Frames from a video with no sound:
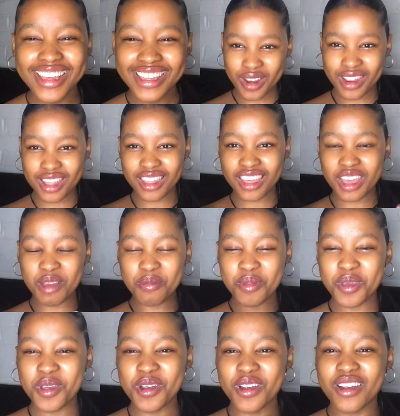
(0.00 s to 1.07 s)
Another gap
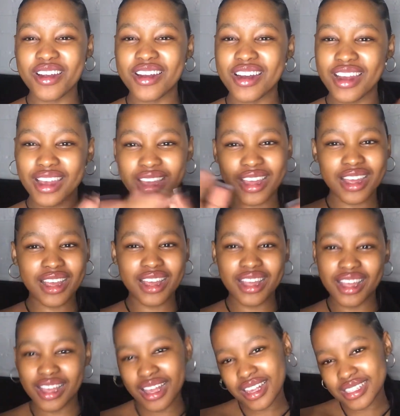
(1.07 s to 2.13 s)
here.
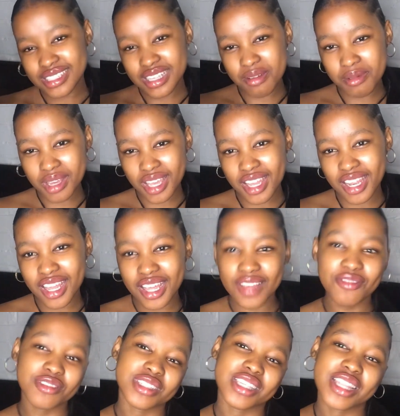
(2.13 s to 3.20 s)
See how again I
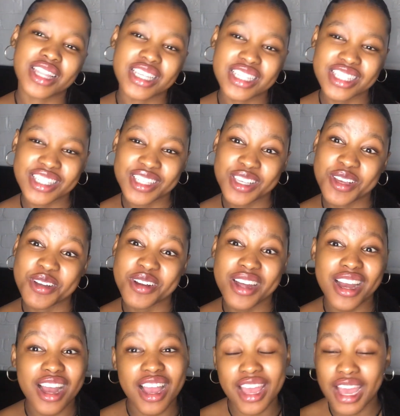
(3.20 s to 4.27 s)
get to see this year
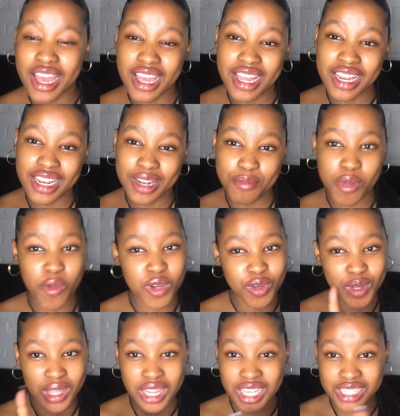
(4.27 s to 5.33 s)
again. But we're
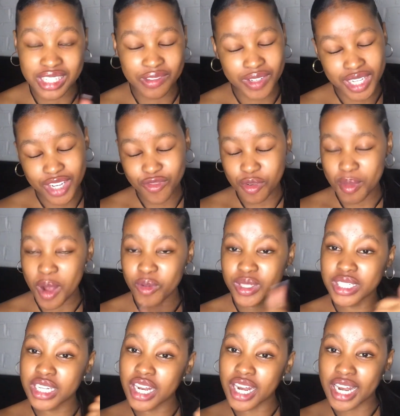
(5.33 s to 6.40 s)
doing things differently from how
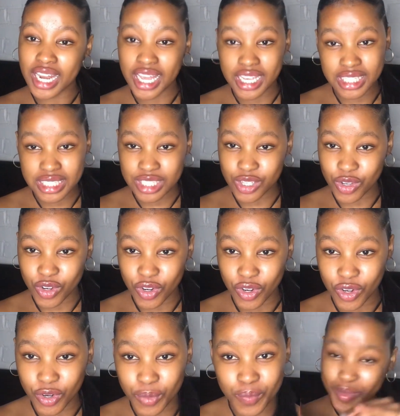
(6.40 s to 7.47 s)
we did it last
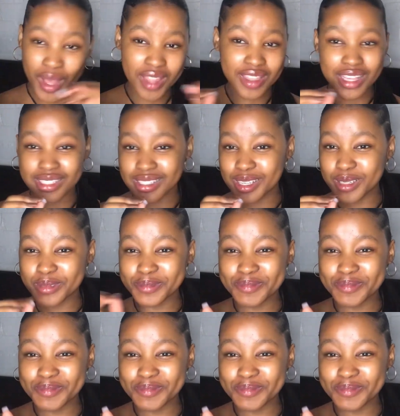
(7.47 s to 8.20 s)
year. That's it.